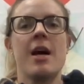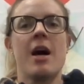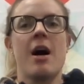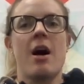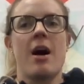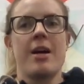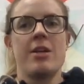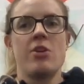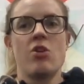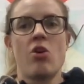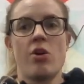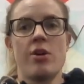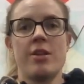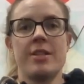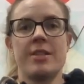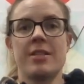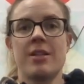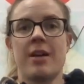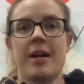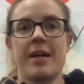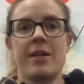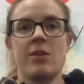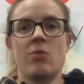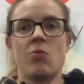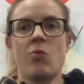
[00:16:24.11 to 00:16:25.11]
I noticed that
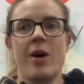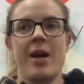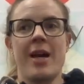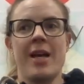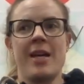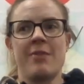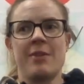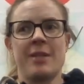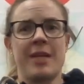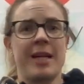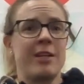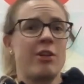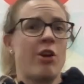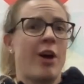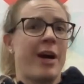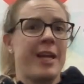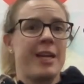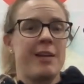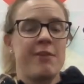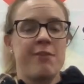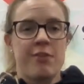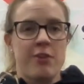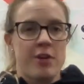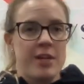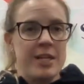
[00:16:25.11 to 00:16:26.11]
I can wear even like
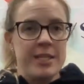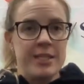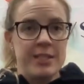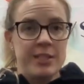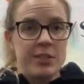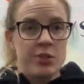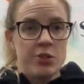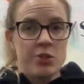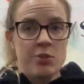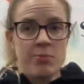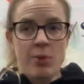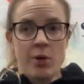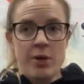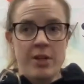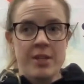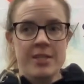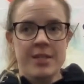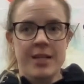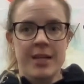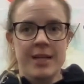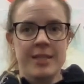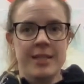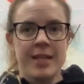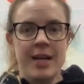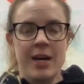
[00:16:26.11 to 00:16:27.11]
Nike Frees to do body
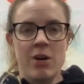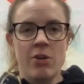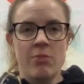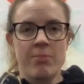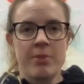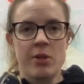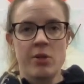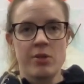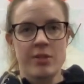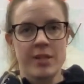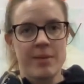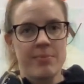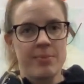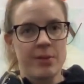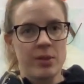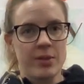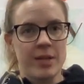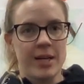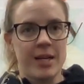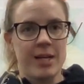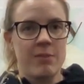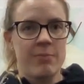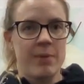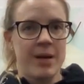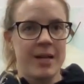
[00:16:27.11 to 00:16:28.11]
attack now because I built
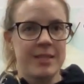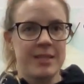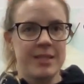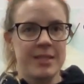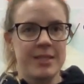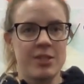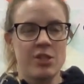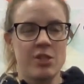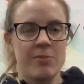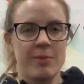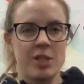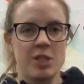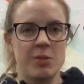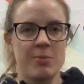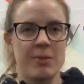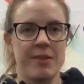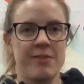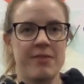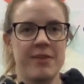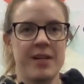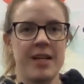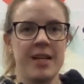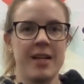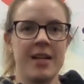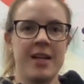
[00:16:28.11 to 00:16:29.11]
that capacity so much for my
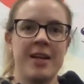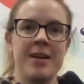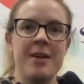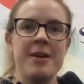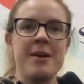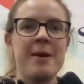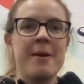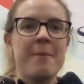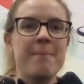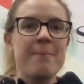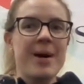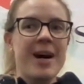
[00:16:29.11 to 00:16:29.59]
feet.